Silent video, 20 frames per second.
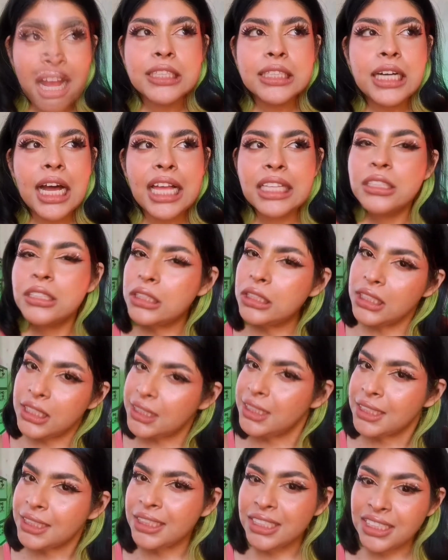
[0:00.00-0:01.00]
I
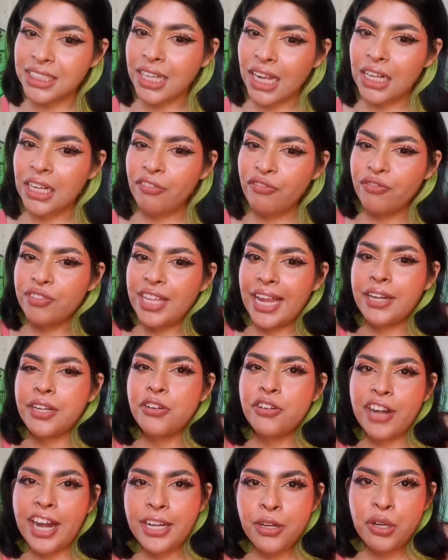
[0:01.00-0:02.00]
think it's kind of their
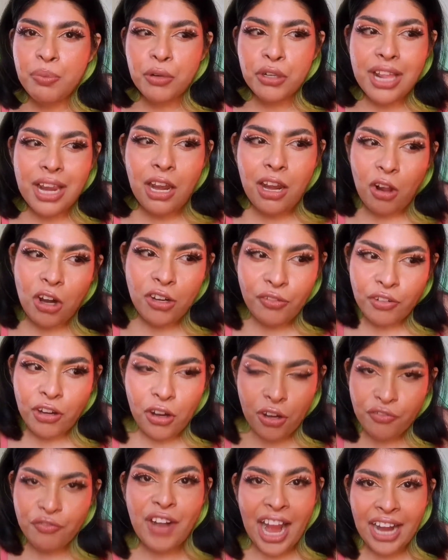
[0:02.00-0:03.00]
trend to put a lot
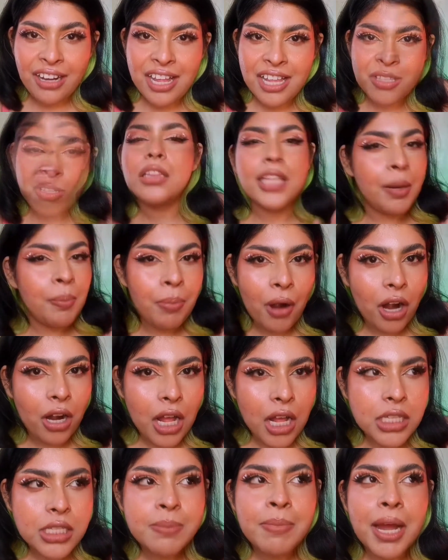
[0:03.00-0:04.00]
of fragrance on their
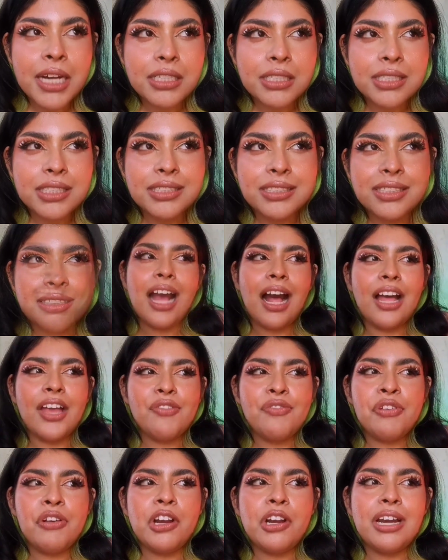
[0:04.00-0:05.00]
products. But yeah, if
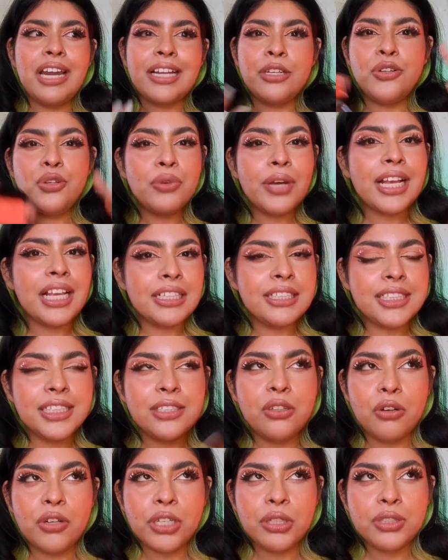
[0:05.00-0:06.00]
you are like too against it,
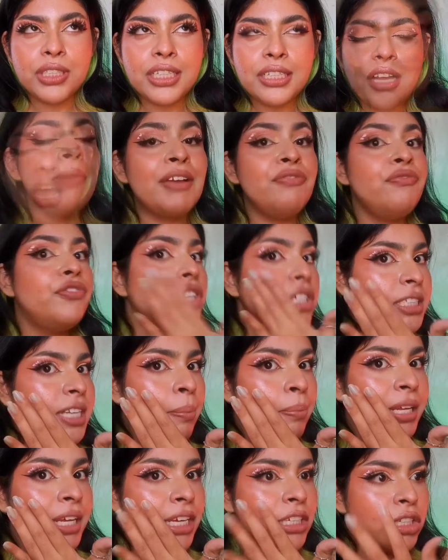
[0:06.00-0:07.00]
don't use it. My first
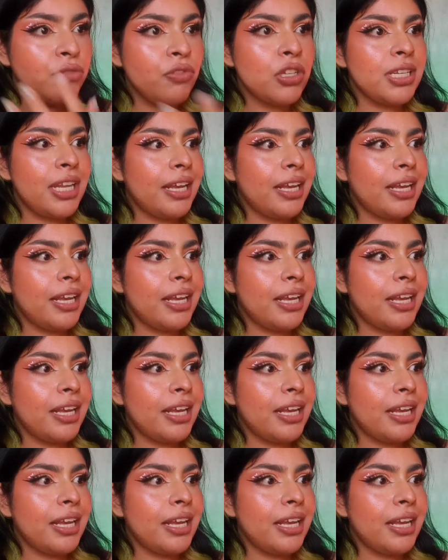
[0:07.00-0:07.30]
application was like